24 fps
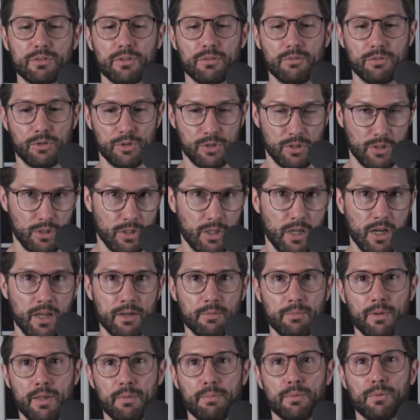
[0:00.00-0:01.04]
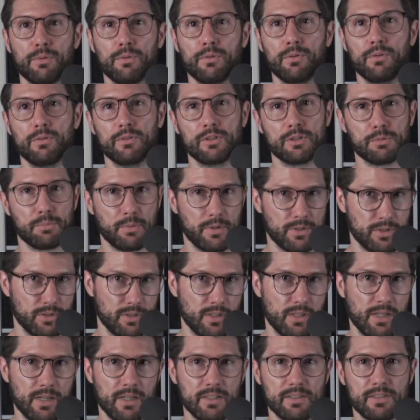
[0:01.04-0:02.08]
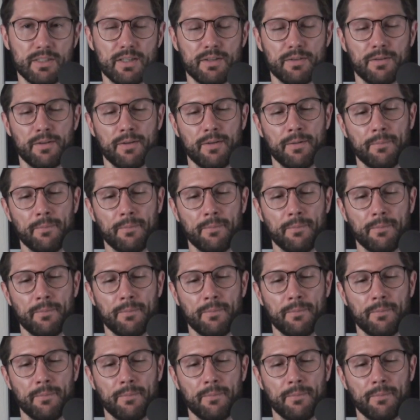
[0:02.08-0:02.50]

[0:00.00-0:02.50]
there's a lot of people, especially like I said,